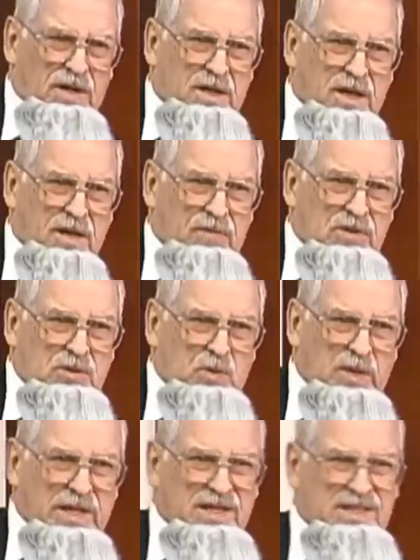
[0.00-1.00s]
to
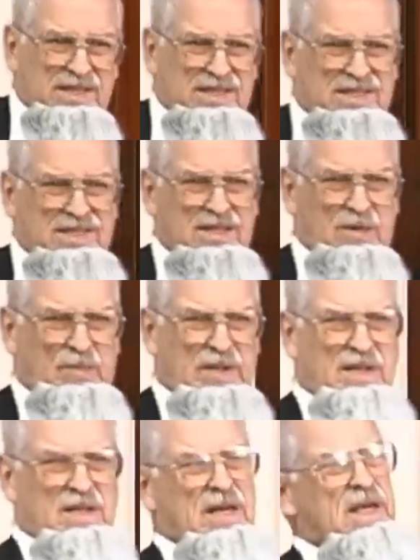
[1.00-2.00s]
Davis went
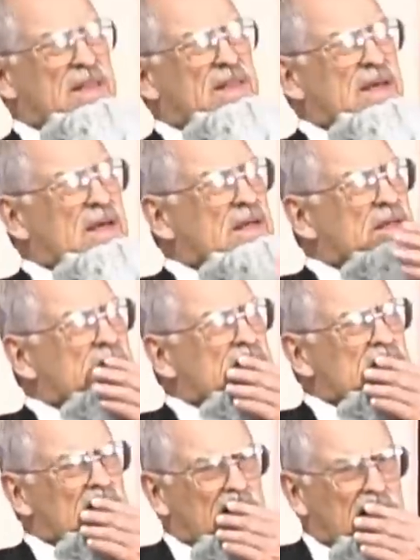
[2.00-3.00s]
something like
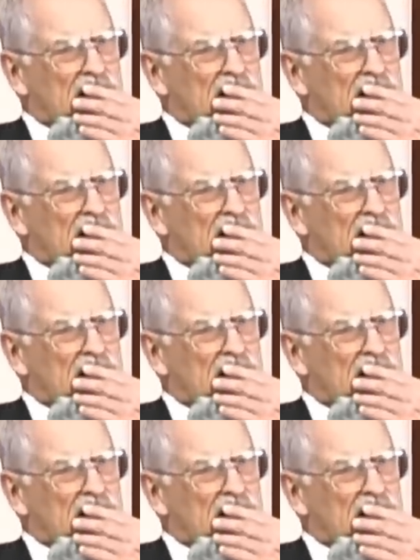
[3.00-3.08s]
this.